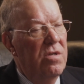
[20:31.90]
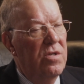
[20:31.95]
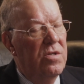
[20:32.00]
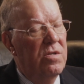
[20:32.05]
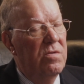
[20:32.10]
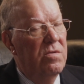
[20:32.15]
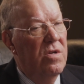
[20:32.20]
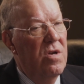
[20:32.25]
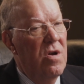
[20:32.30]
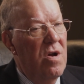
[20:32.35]

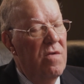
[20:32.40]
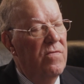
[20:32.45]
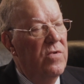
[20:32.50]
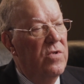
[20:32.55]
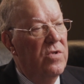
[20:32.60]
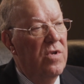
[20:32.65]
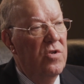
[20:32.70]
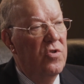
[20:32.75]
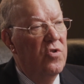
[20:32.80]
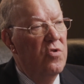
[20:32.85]
this
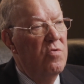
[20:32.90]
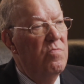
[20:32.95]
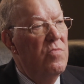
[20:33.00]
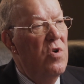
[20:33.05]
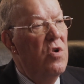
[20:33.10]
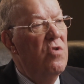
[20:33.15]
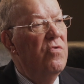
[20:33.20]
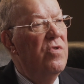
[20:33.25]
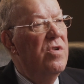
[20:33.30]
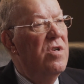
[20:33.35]
conversational
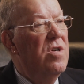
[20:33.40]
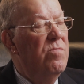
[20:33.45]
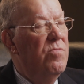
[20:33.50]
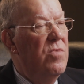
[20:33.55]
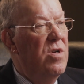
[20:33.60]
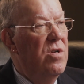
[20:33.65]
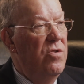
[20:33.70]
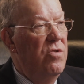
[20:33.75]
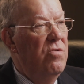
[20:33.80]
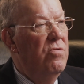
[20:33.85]
mode that I'm
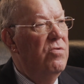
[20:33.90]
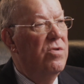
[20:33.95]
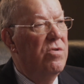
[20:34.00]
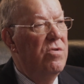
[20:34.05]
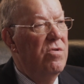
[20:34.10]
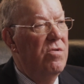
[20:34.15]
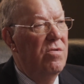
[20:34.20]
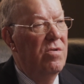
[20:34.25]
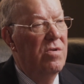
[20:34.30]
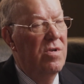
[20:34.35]
not used
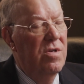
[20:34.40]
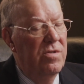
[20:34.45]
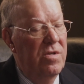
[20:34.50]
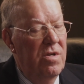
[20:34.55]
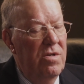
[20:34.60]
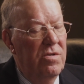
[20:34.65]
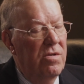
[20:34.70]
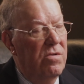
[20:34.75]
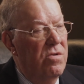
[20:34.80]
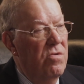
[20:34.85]
to, because
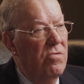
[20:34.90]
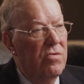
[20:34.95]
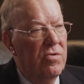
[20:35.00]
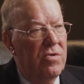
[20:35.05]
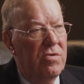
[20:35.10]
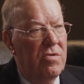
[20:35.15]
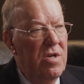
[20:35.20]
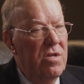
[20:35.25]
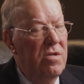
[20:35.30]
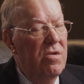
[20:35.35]
he's a total
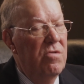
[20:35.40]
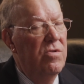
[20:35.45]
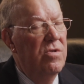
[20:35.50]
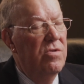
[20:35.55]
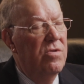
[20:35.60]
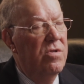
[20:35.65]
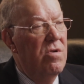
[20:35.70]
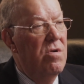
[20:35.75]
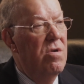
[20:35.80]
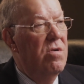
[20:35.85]
stranger, and they're
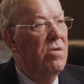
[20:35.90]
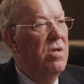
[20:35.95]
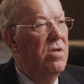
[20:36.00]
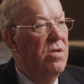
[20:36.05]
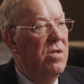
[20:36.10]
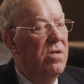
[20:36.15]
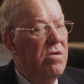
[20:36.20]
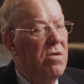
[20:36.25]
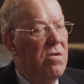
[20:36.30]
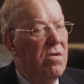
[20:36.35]
just
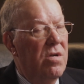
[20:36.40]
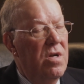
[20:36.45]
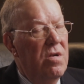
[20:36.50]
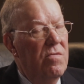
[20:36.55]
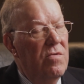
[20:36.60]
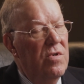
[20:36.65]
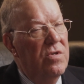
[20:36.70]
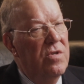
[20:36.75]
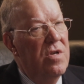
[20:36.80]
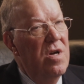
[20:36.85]
talking and
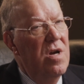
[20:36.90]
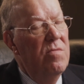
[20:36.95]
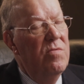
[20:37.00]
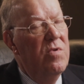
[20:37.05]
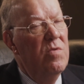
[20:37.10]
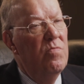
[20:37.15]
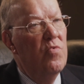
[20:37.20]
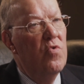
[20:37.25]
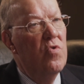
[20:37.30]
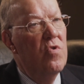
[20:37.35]
talking. Well, it's time
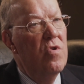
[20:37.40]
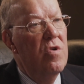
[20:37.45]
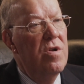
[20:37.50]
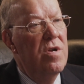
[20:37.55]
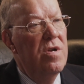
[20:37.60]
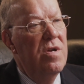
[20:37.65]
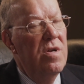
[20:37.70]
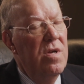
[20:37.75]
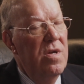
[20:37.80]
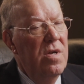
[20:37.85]
to
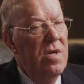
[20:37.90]
board.